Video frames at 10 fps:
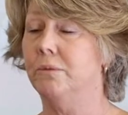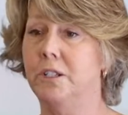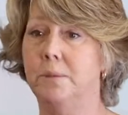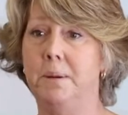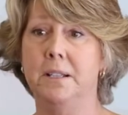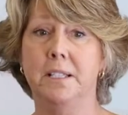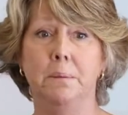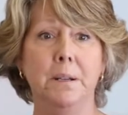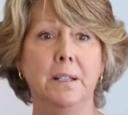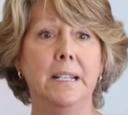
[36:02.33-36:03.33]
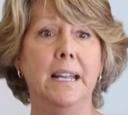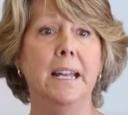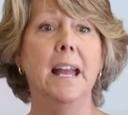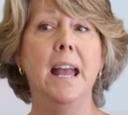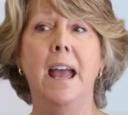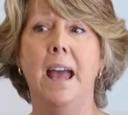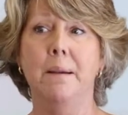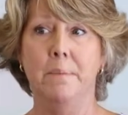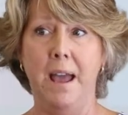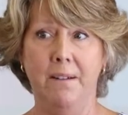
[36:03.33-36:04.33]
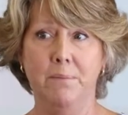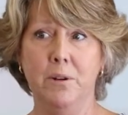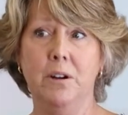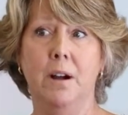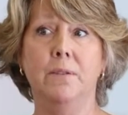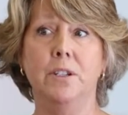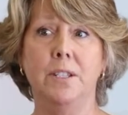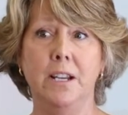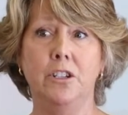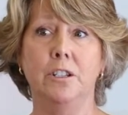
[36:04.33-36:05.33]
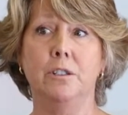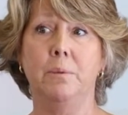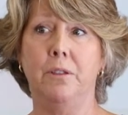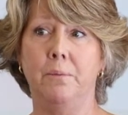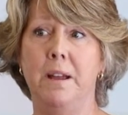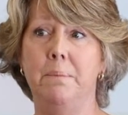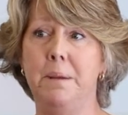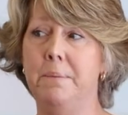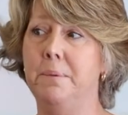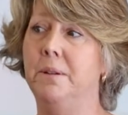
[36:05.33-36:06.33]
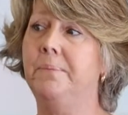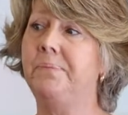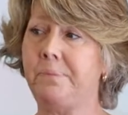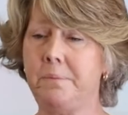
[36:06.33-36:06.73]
responsibility and have more conversations with the right people,